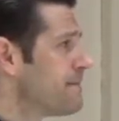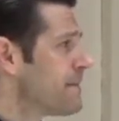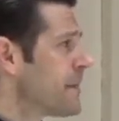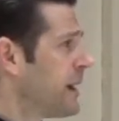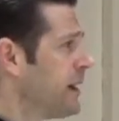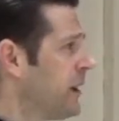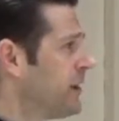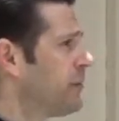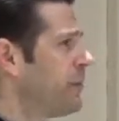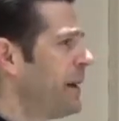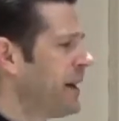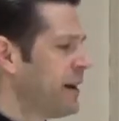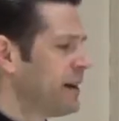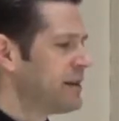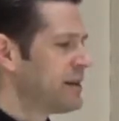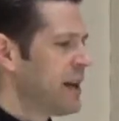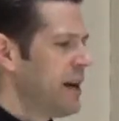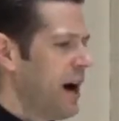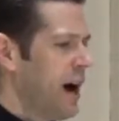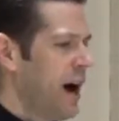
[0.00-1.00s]

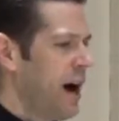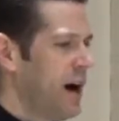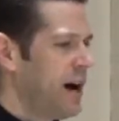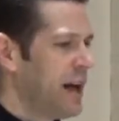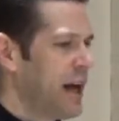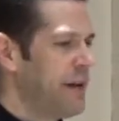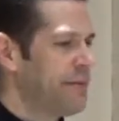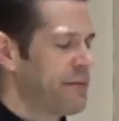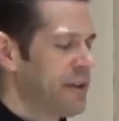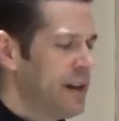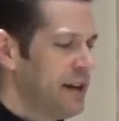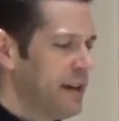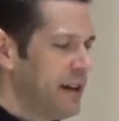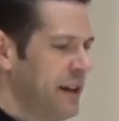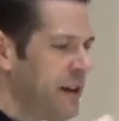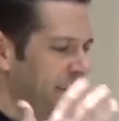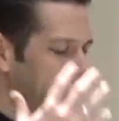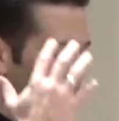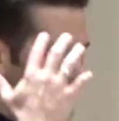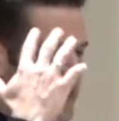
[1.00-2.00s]
Because if
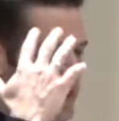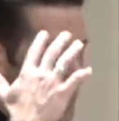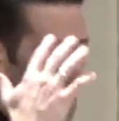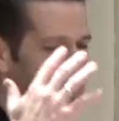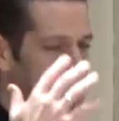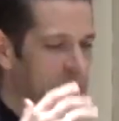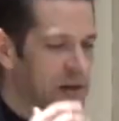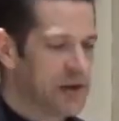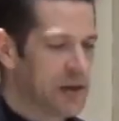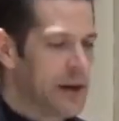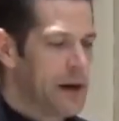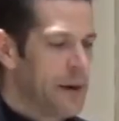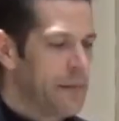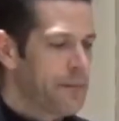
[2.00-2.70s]
you have an image,